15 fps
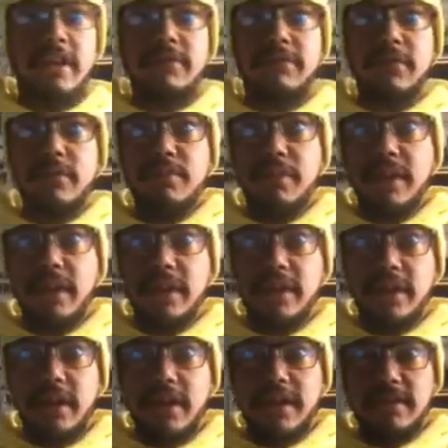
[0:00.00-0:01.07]
they keep fuming me and
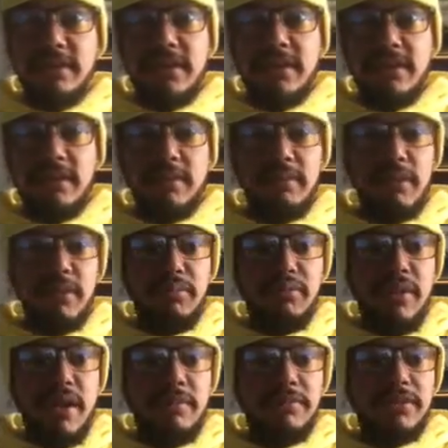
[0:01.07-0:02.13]
it causes me more
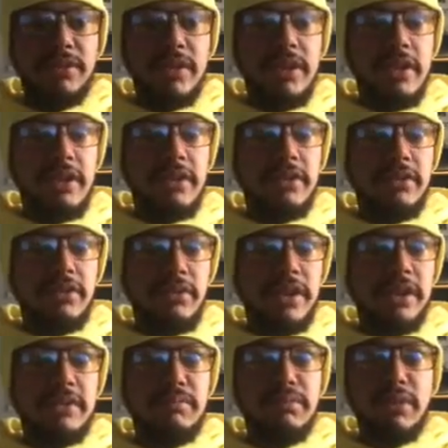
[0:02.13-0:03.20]
problems. The
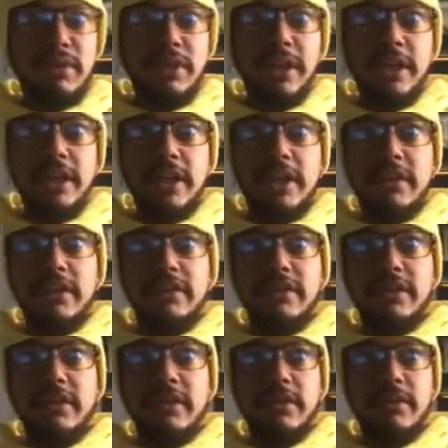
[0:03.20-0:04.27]
screen is blurry.
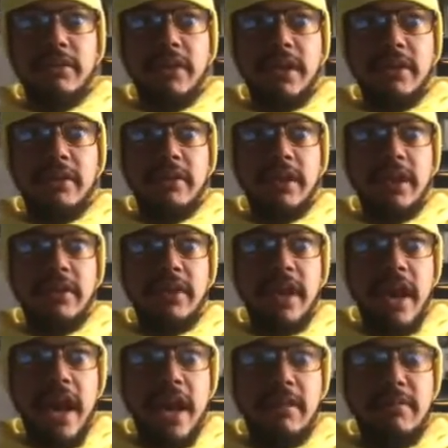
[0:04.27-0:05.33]
This, you know, they, they,
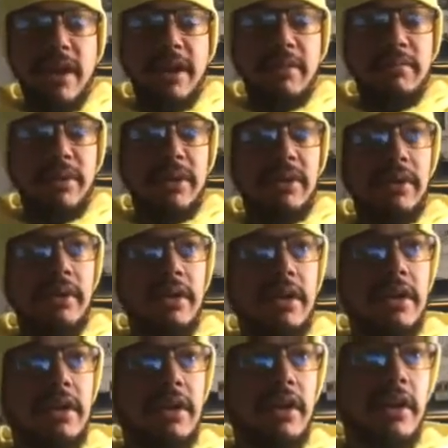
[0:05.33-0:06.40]
they hack my computer,
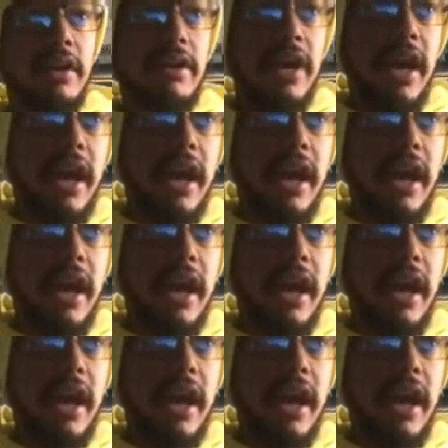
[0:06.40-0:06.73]
uh, they